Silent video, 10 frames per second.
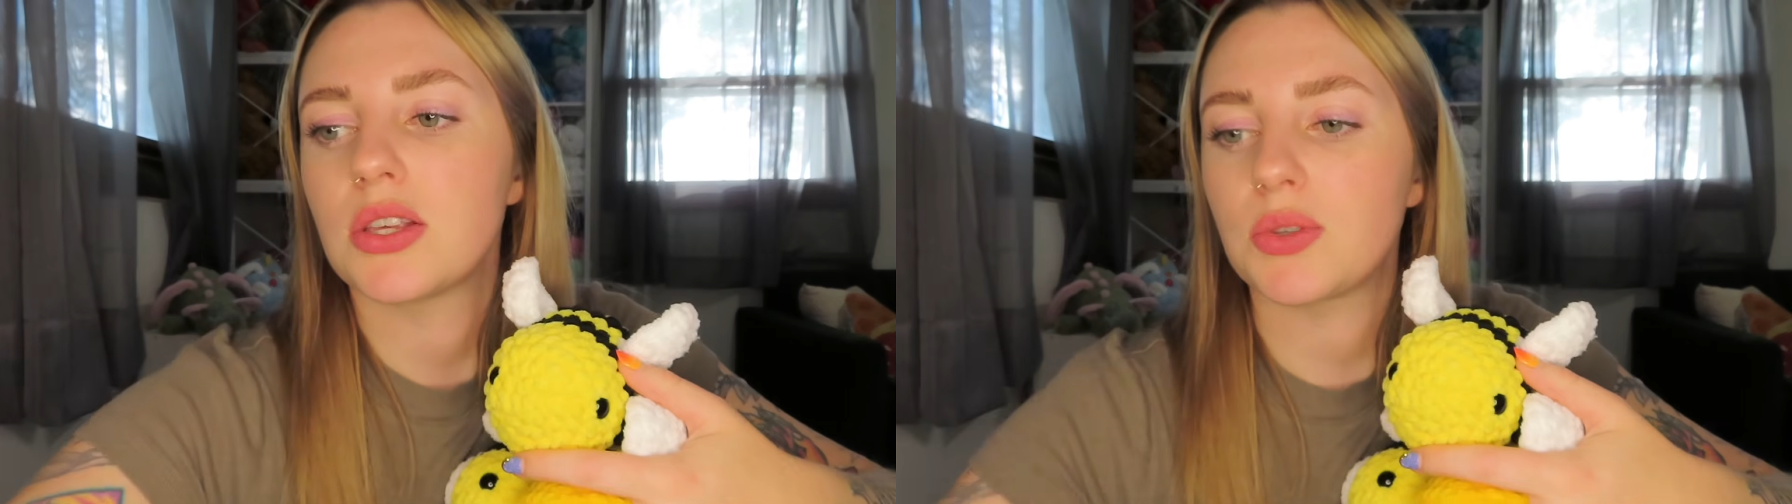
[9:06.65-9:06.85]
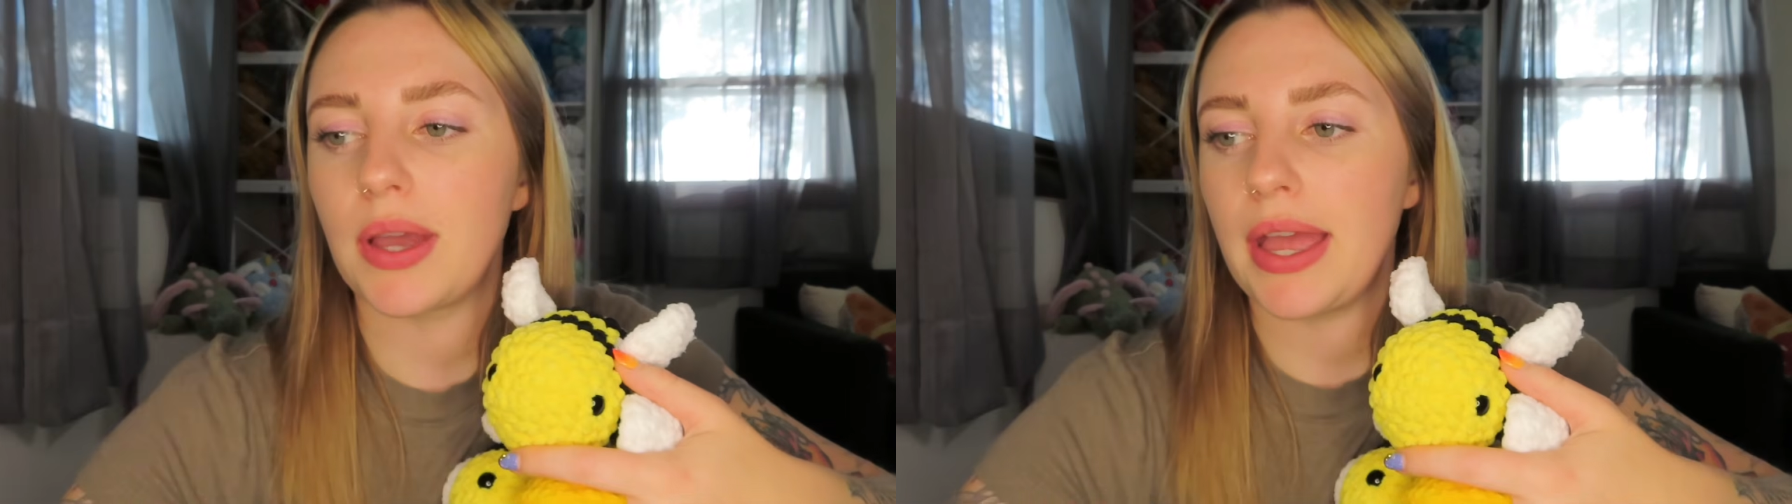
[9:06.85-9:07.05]

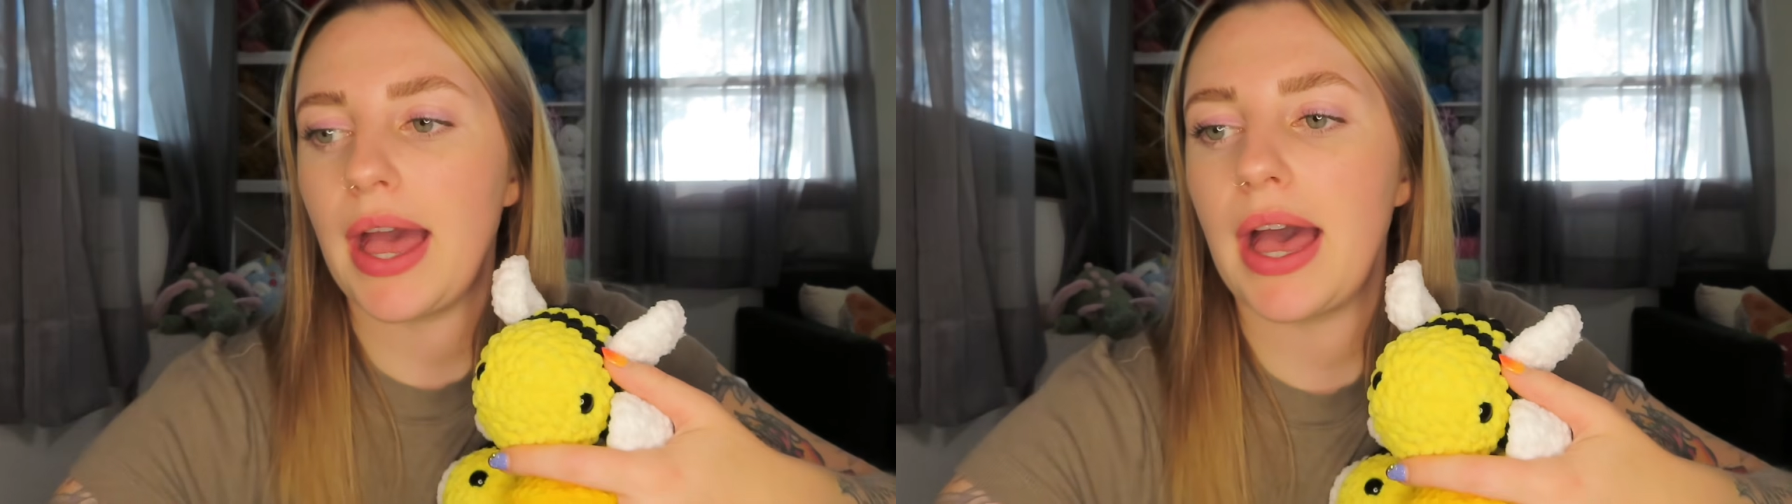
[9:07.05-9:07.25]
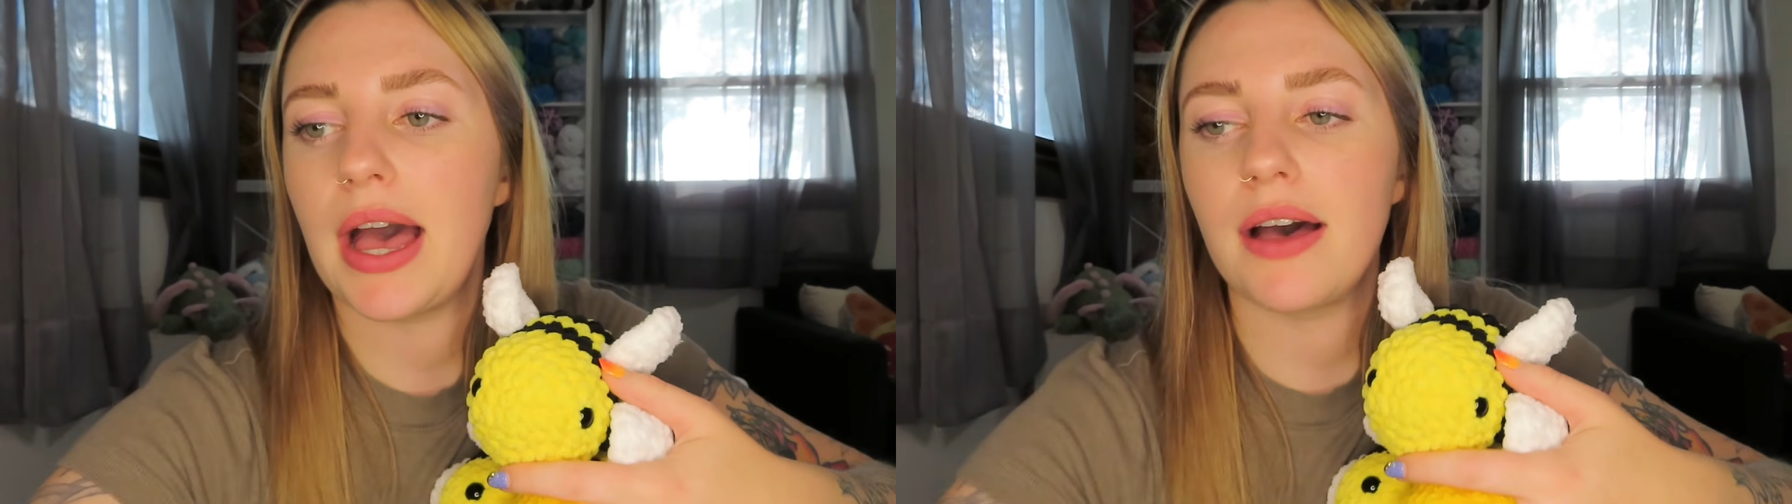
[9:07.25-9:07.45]
So I
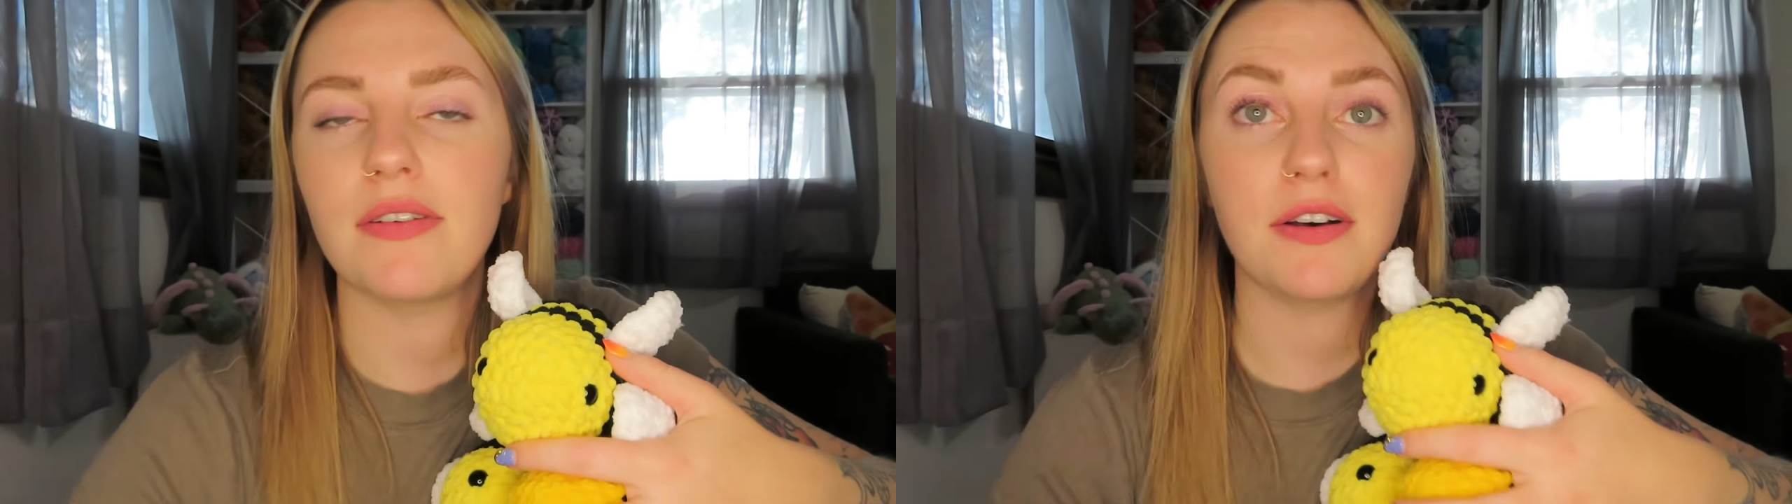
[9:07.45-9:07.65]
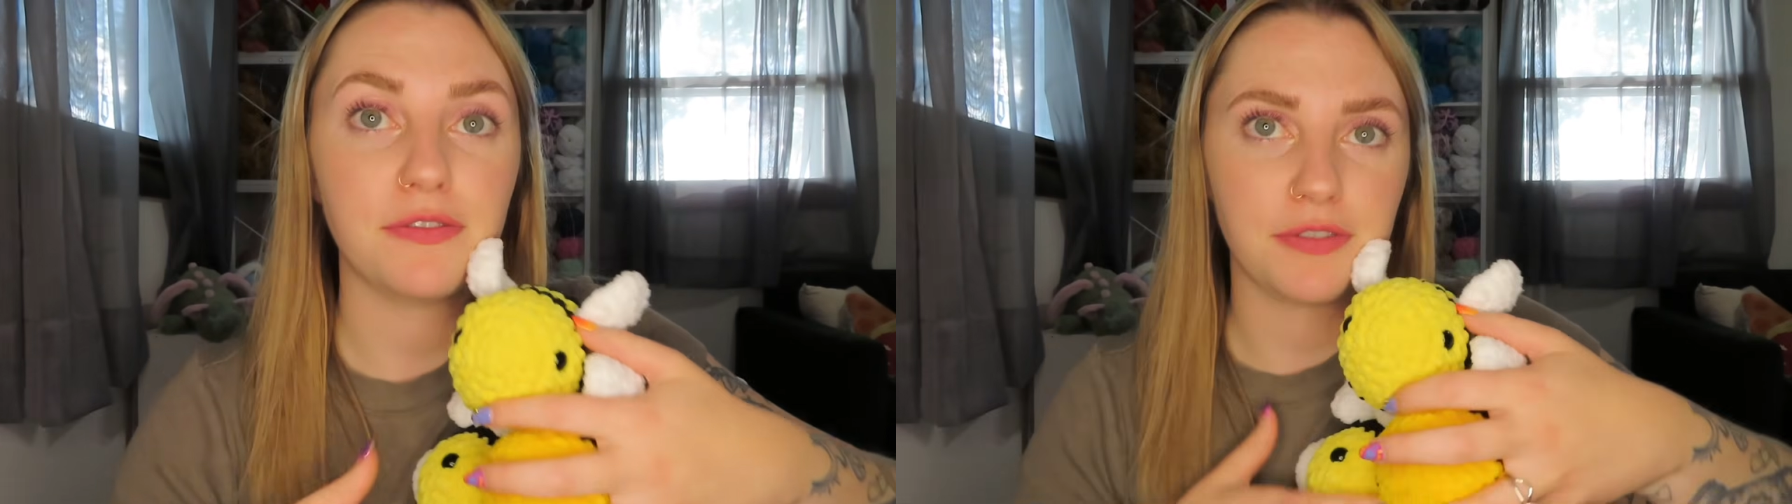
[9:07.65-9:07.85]
have